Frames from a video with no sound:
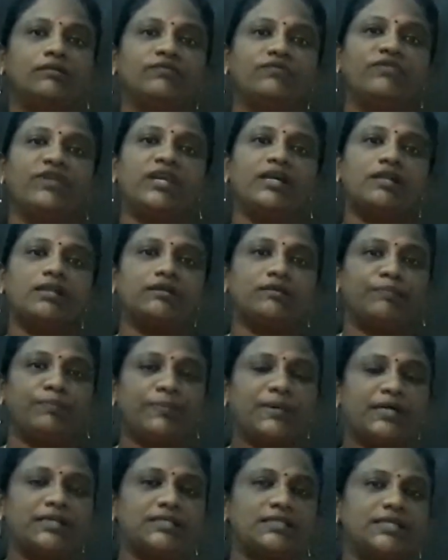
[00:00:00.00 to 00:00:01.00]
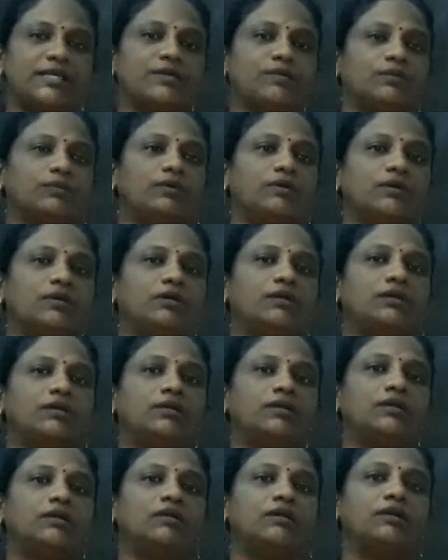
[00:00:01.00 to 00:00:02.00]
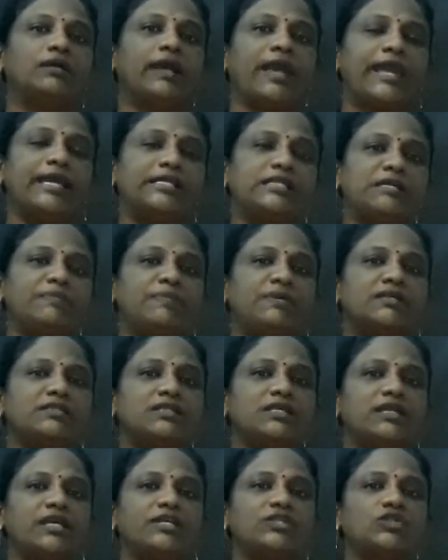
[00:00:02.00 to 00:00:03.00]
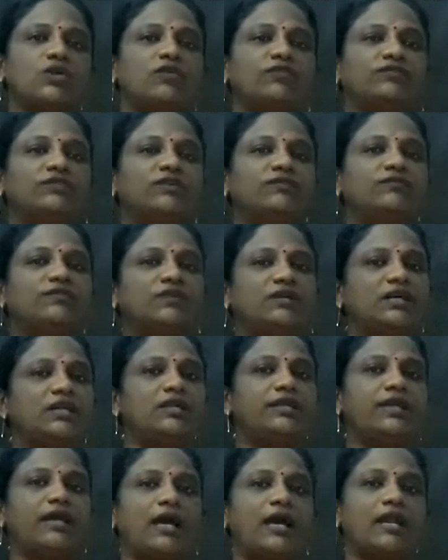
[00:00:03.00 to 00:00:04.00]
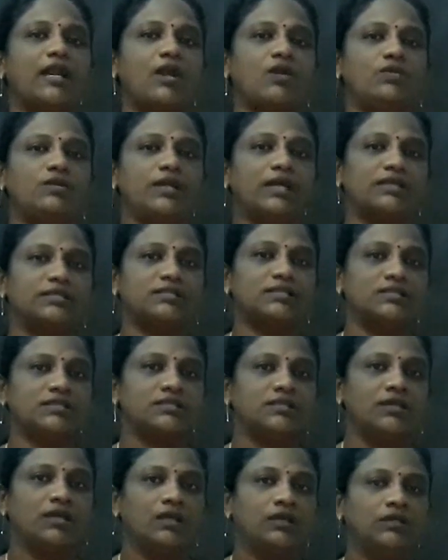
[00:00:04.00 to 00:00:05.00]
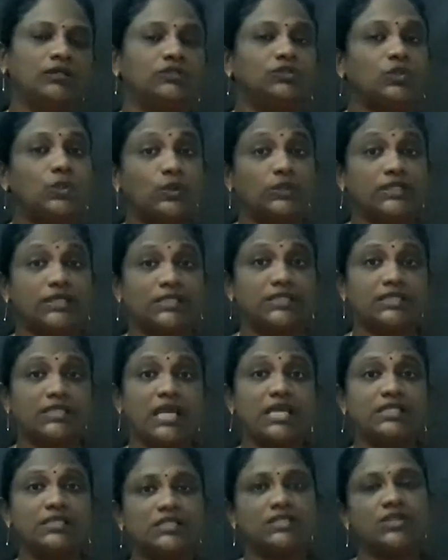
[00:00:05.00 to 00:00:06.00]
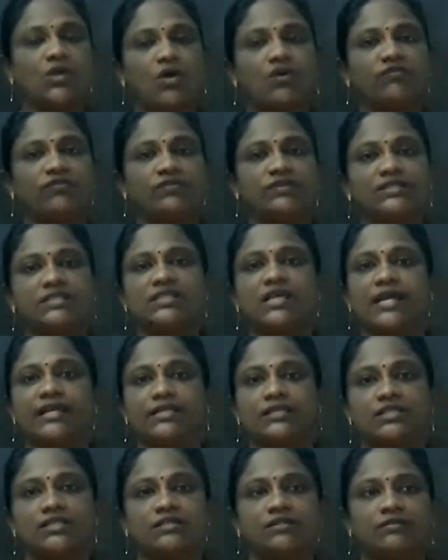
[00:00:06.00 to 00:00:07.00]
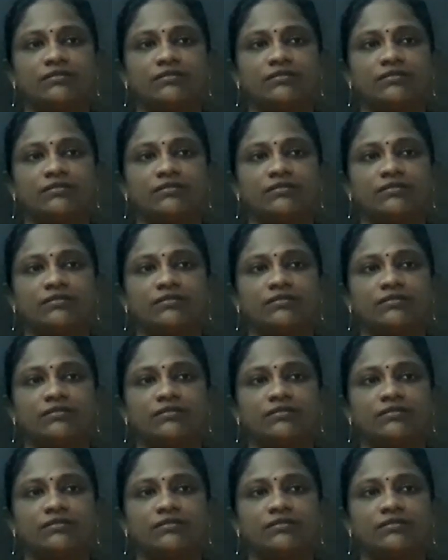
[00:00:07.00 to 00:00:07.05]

We perceive 80% of the world around us through the sense of sight.